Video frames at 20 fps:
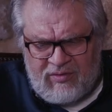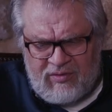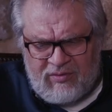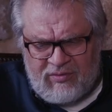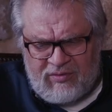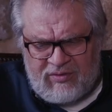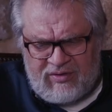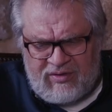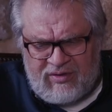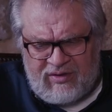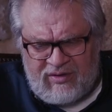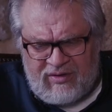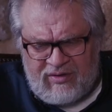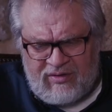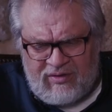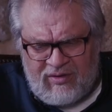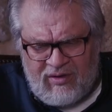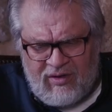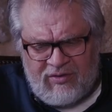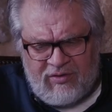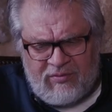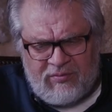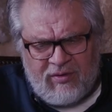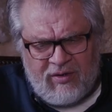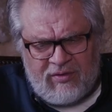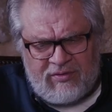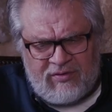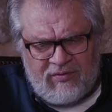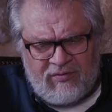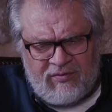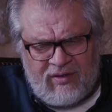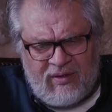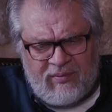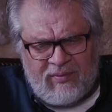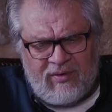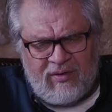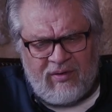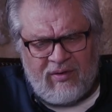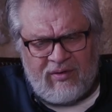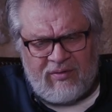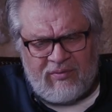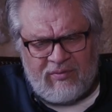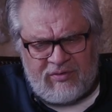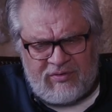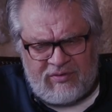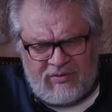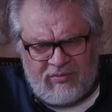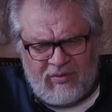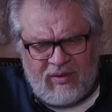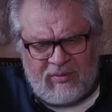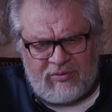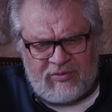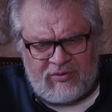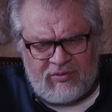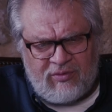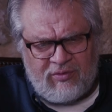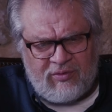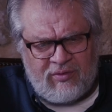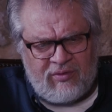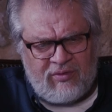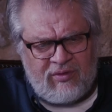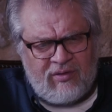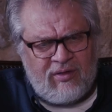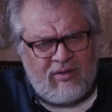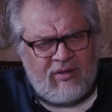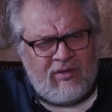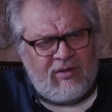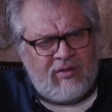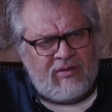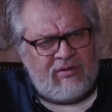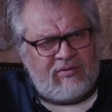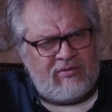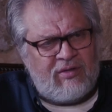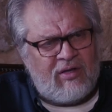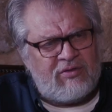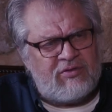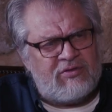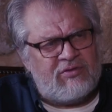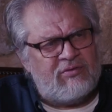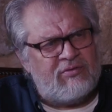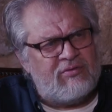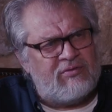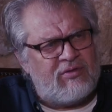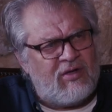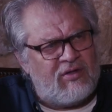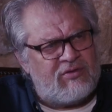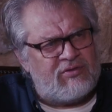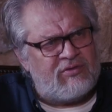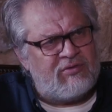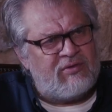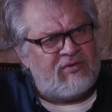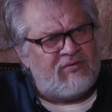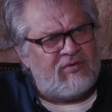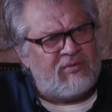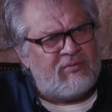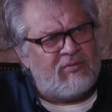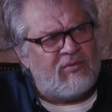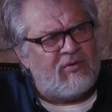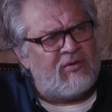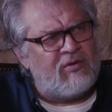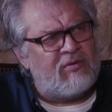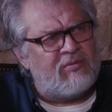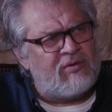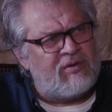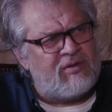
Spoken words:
you'll see the other parts of Lebanon, which I'm sure will touch you even more,